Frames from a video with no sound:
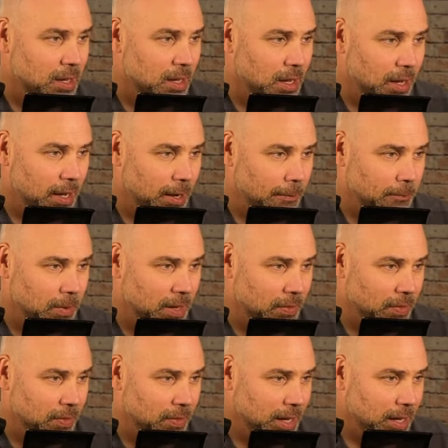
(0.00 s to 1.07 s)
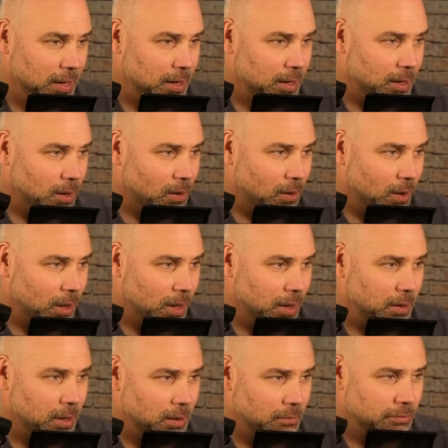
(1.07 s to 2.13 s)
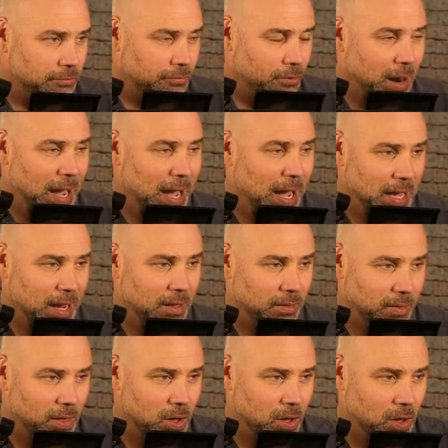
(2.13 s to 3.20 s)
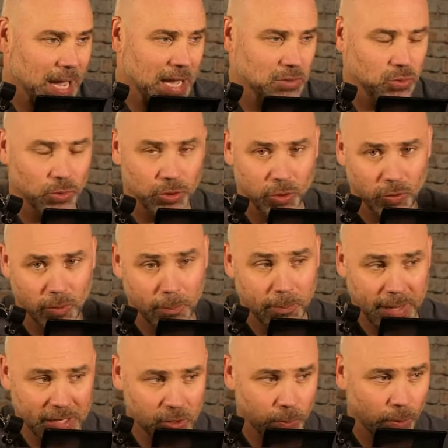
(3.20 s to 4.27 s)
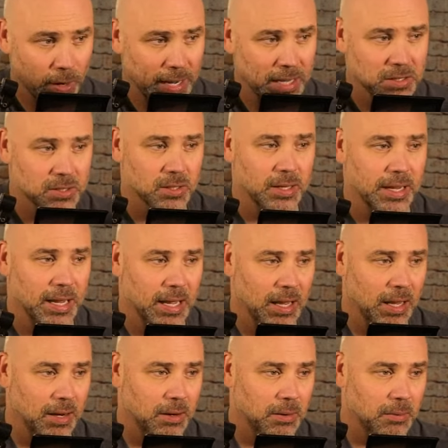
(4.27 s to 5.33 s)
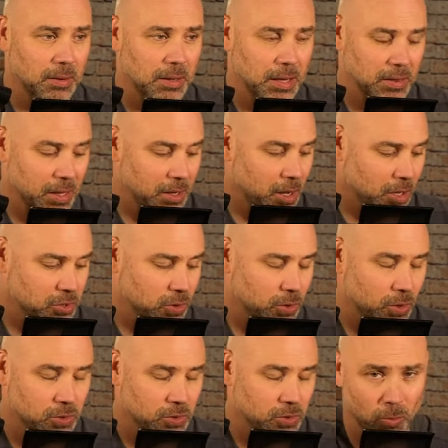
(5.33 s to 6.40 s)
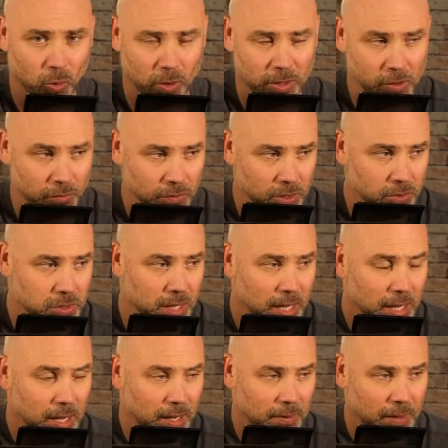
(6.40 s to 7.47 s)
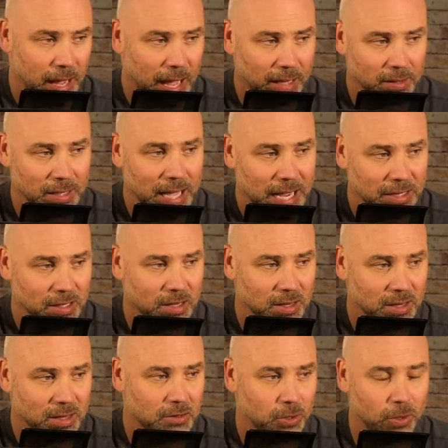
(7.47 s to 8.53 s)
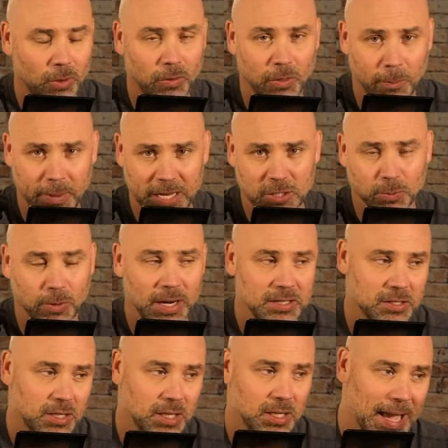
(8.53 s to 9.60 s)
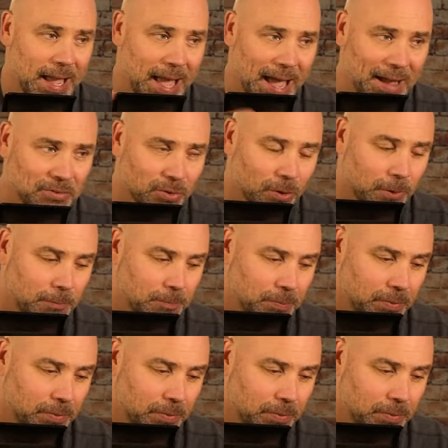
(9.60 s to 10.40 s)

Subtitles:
And then on Friday, those guys will do the bench press, and they also do some more interviews. I like that they do the bench press the day after.